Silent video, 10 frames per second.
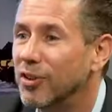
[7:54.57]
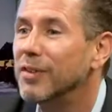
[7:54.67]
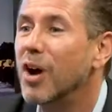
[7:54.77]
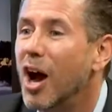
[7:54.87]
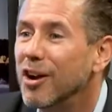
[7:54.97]

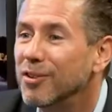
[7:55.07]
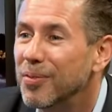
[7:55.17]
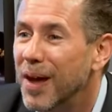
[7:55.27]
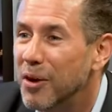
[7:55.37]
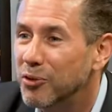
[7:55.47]
have
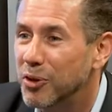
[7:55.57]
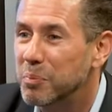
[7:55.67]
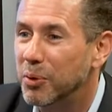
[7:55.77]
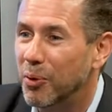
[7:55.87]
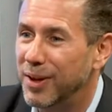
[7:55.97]
100,000
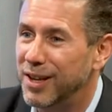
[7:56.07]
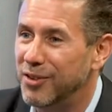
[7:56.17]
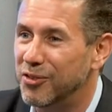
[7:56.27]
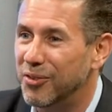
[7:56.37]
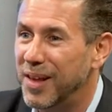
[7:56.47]

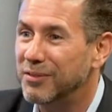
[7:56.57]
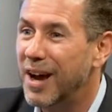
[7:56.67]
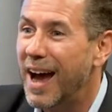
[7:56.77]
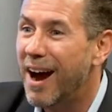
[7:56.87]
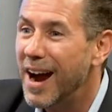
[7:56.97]
employees. They have
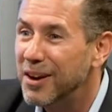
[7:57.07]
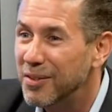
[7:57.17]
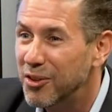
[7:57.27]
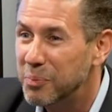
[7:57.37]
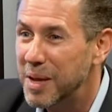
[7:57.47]
to hire
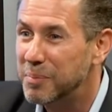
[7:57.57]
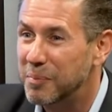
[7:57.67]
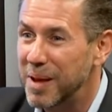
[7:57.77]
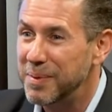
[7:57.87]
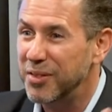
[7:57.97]
these people
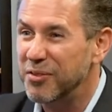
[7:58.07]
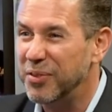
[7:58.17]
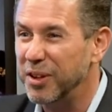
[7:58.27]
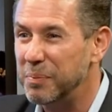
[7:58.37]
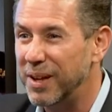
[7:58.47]
maybe in the
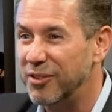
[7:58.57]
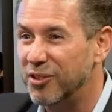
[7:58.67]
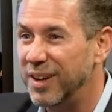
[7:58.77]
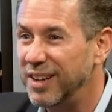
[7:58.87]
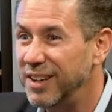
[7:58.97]
Philippines or
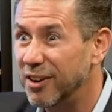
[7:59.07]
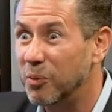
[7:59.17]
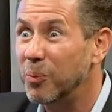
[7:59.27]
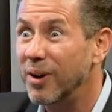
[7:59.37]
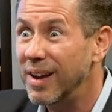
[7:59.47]
India or
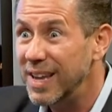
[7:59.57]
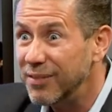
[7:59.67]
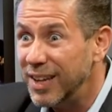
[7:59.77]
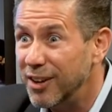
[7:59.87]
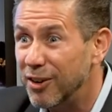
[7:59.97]
where,
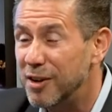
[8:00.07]
even here in